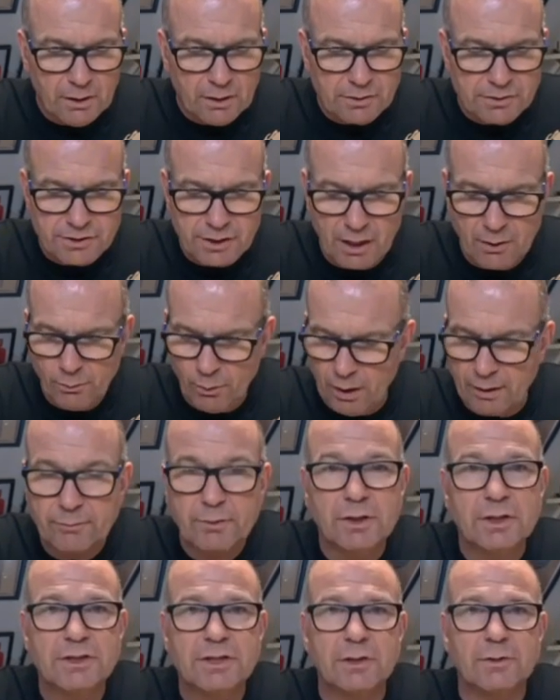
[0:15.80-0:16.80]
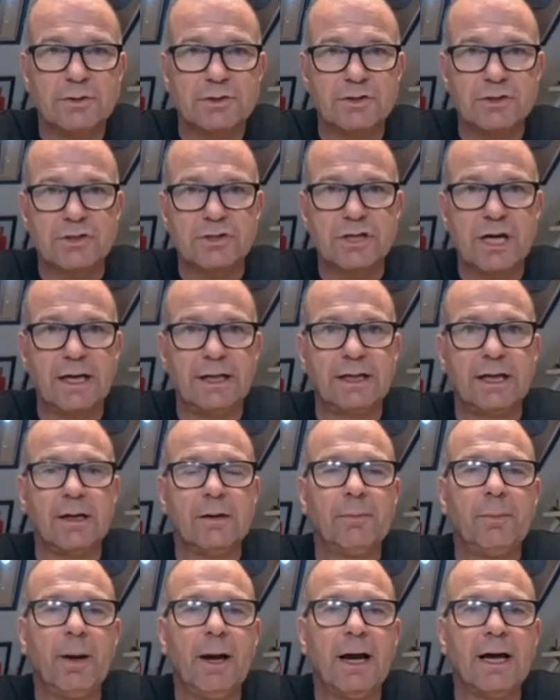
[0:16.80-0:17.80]
So what I'm going to do is just take it
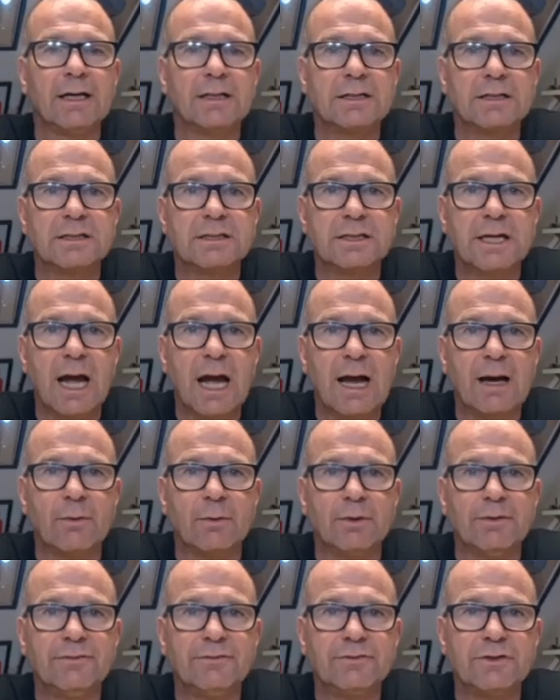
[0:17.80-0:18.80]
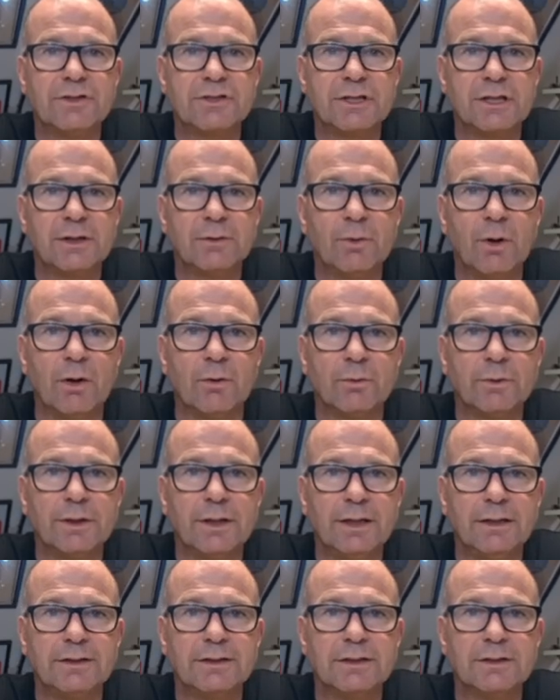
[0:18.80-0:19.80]
apart to start with to see what we
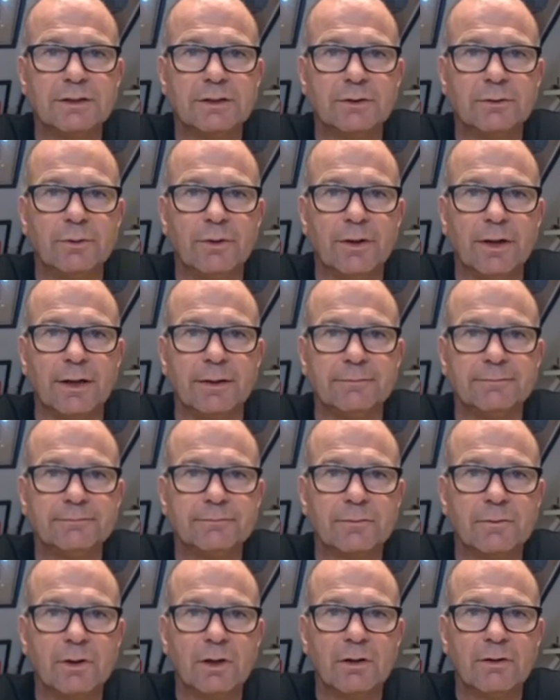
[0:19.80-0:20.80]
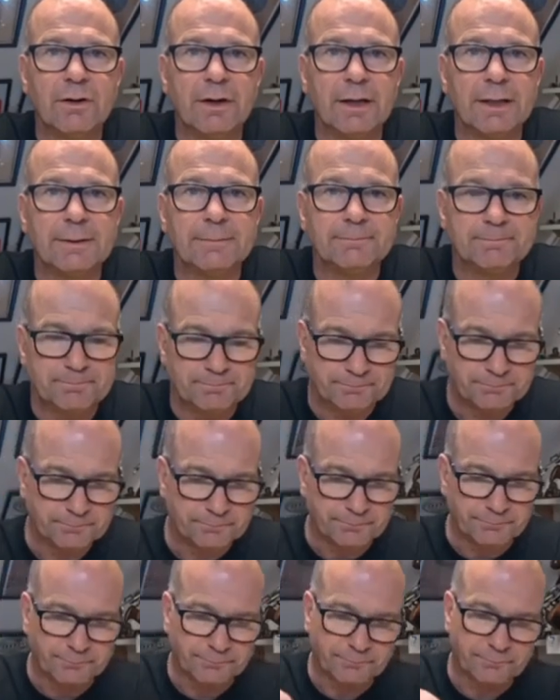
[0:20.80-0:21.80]
need to do with it. Alright,
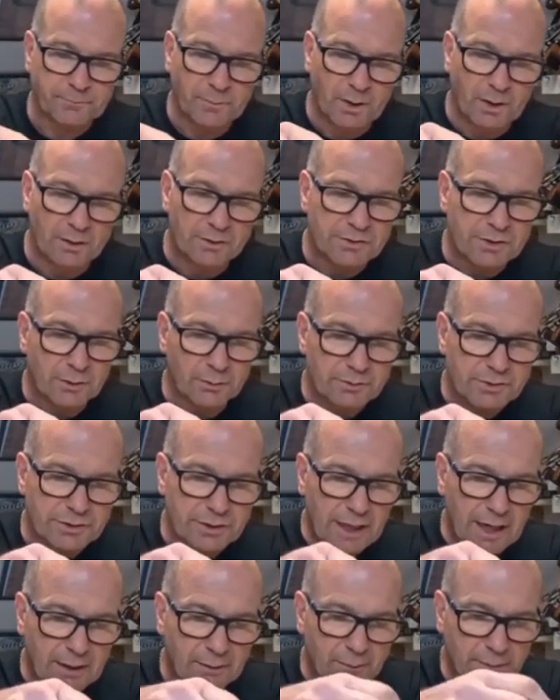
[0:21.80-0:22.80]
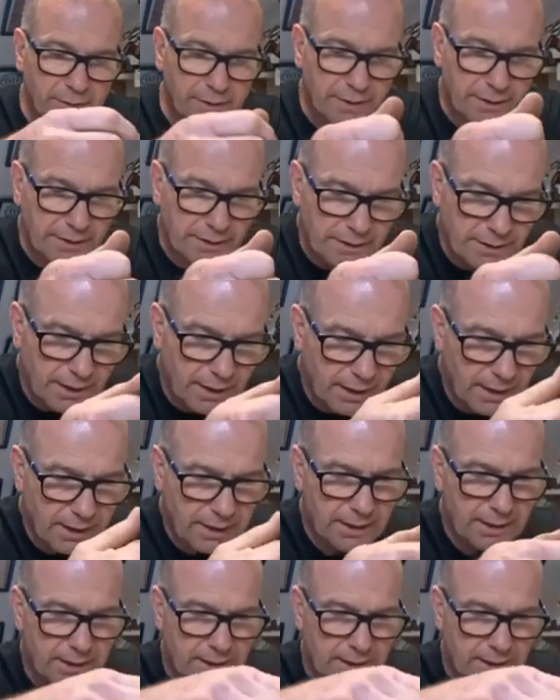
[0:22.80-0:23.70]
so we'll start with the